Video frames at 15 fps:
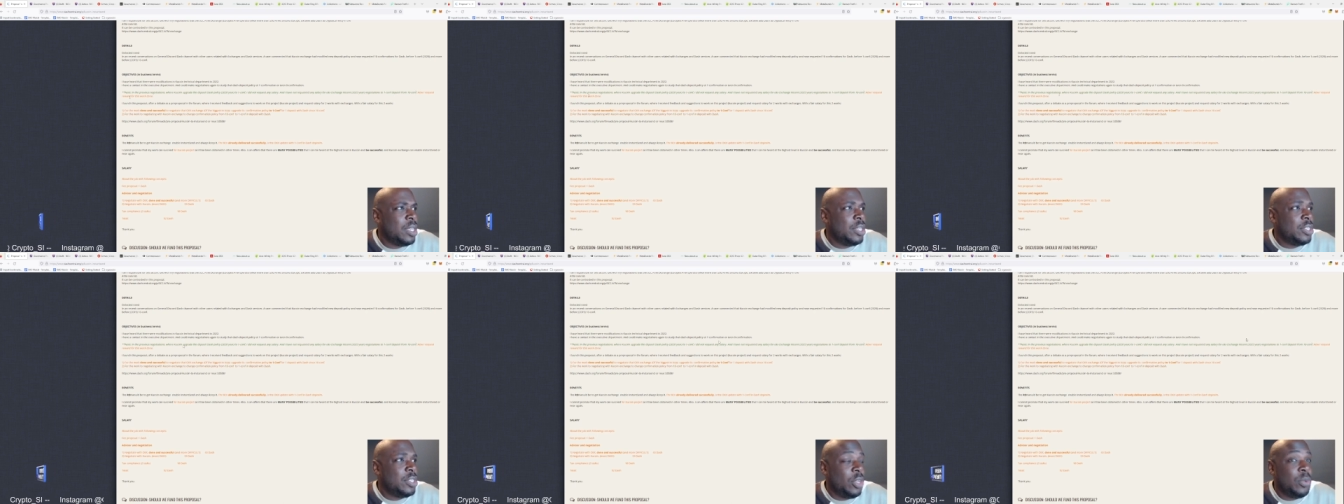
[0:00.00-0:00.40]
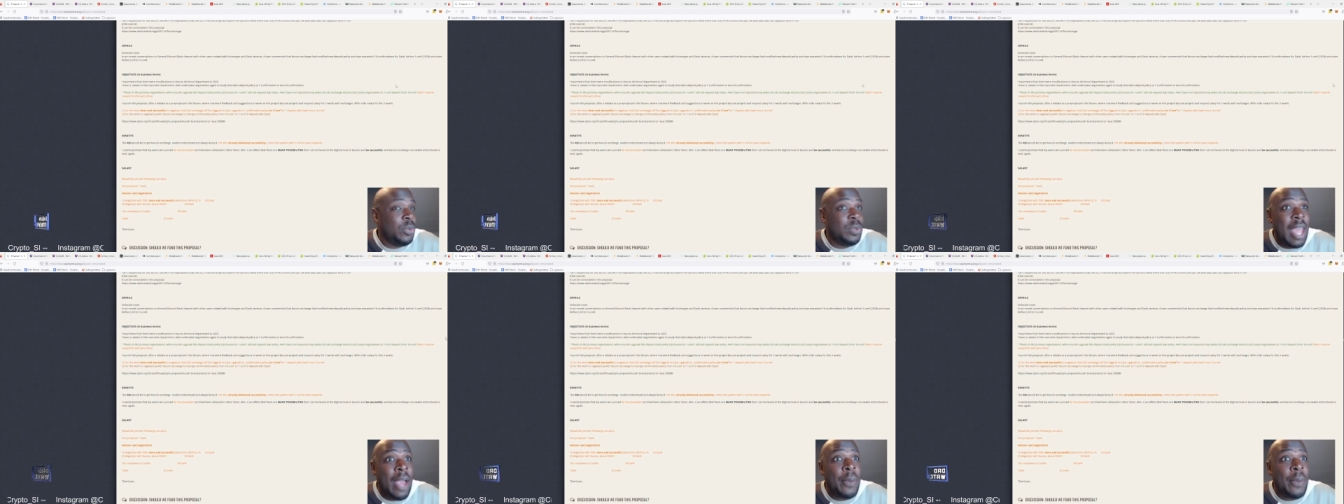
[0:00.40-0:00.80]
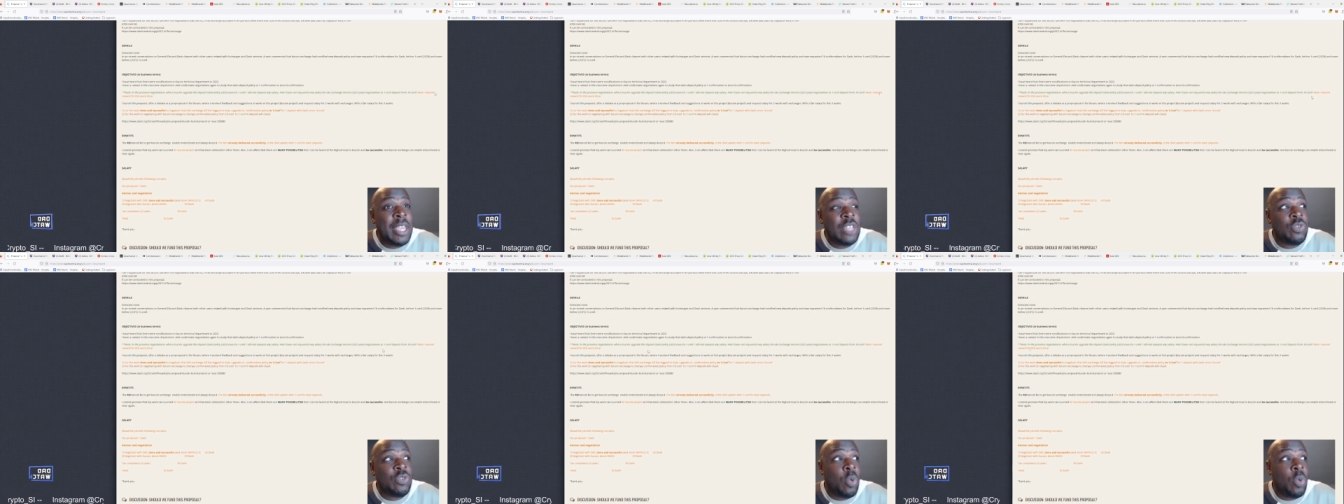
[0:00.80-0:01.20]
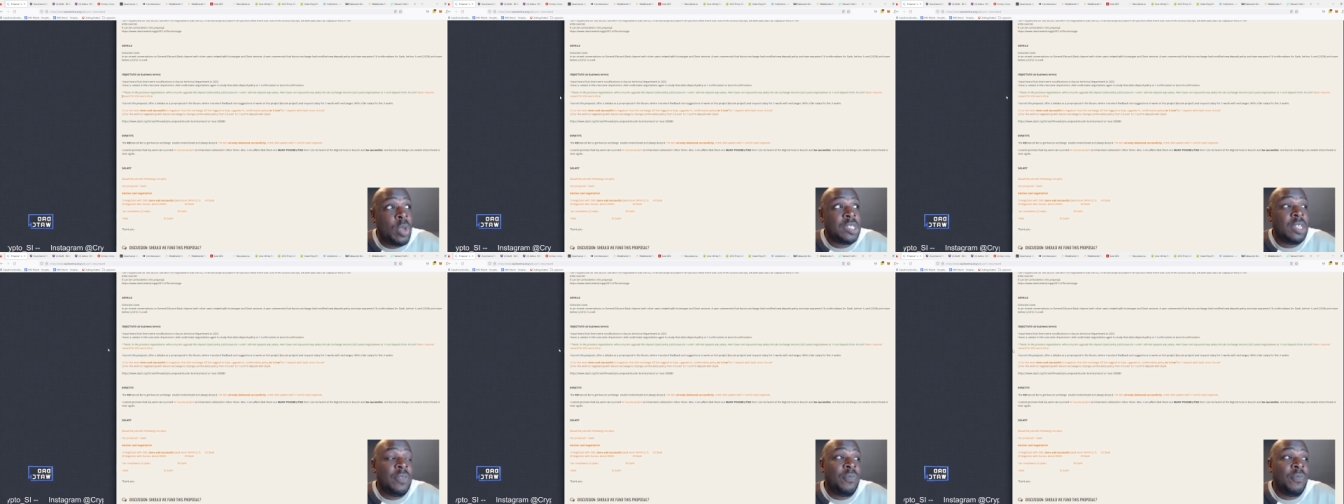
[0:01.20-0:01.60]
So now he's
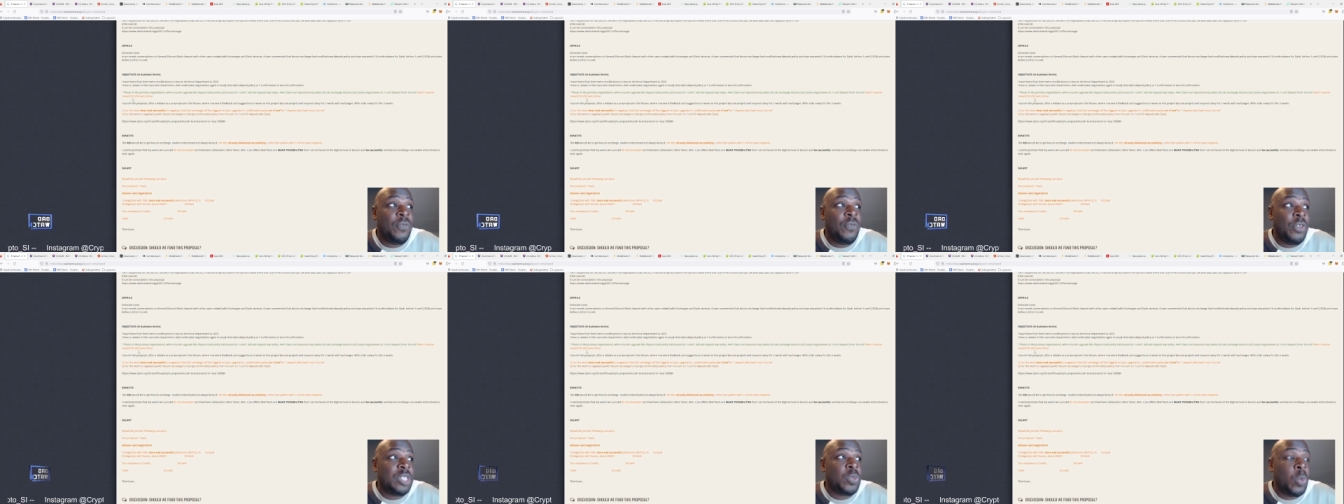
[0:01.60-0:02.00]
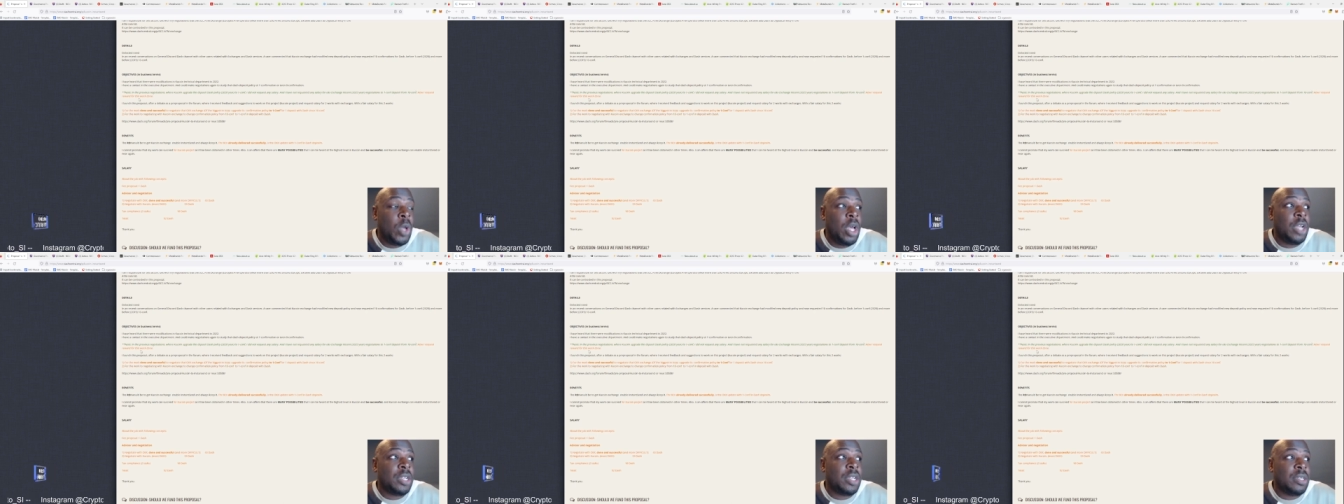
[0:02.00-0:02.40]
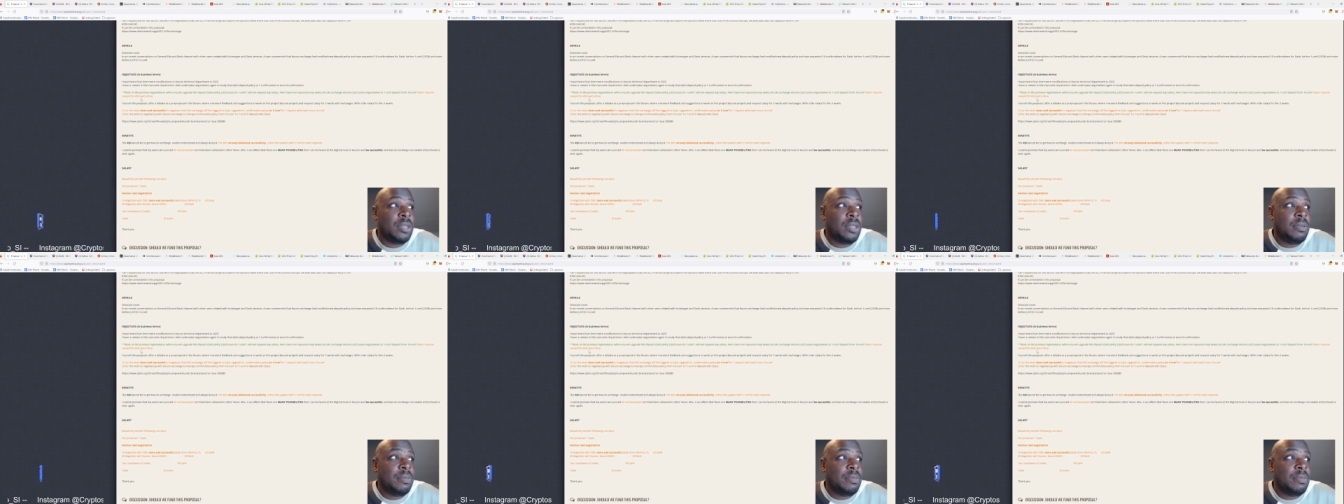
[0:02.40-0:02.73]
requesting for this work